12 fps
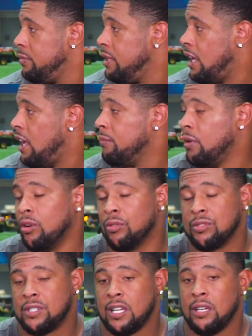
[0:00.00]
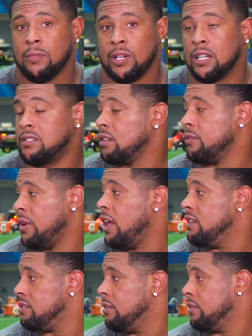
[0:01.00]
me to have my own team, and I took
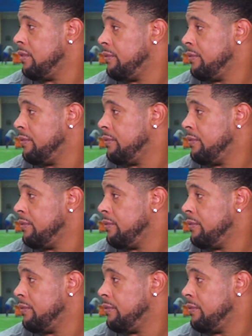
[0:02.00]
advantage of it.